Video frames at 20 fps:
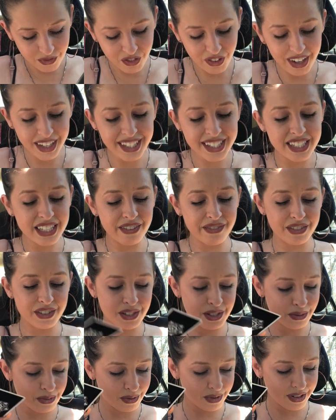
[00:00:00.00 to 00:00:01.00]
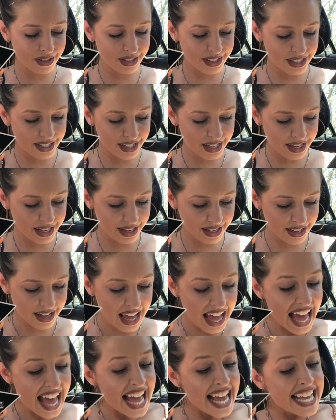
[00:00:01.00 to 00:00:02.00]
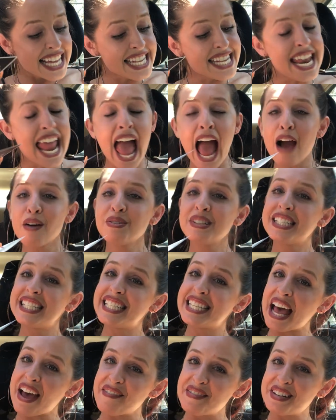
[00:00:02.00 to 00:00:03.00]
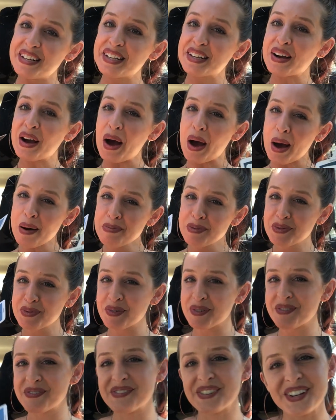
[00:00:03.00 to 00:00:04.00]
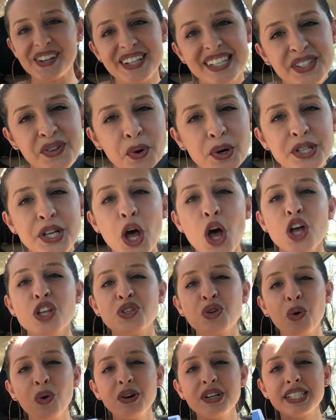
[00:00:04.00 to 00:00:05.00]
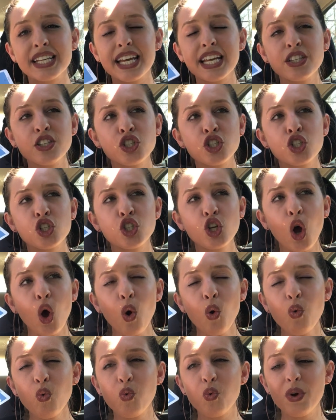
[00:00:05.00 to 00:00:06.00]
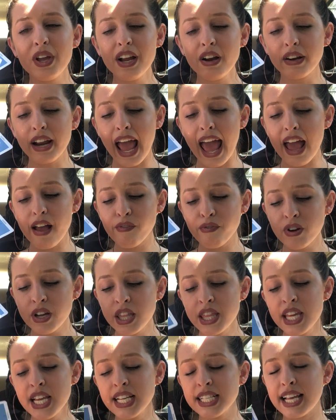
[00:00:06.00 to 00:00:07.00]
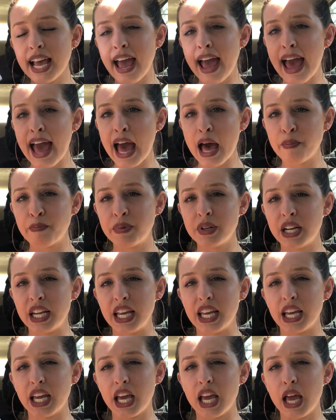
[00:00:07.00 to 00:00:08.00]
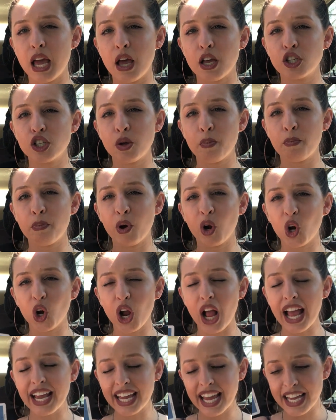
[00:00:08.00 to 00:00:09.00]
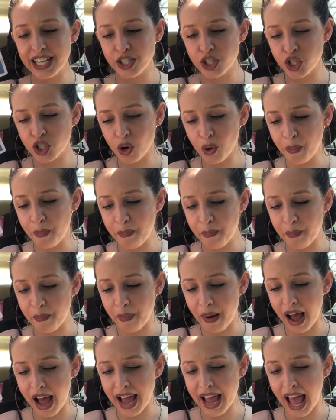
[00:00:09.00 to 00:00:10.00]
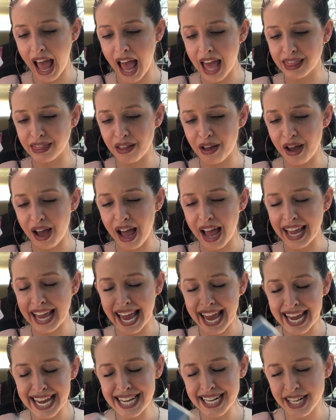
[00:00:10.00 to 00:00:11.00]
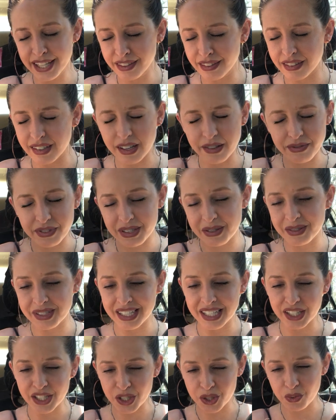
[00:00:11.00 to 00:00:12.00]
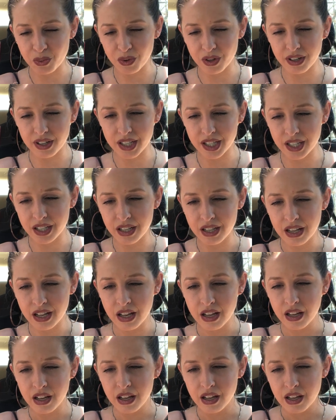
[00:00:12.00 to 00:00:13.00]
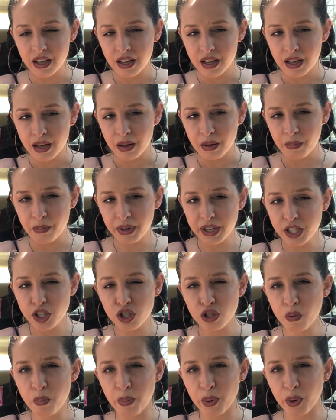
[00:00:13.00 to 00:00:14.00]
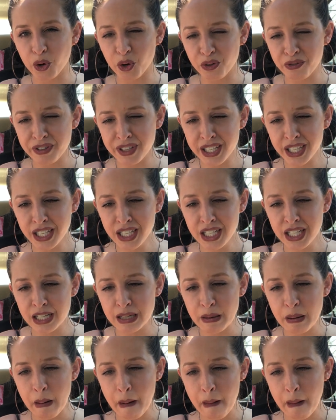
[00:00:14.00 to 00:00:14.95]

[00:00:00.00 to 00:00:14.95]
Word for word: right? Seven of Swords, yeah. Now Seven of Cups reversed. Taurus, Taurus, it's so weird. Everything's happening. Per, like it's so. I I love. I hate and love using this word, but it's so perfect.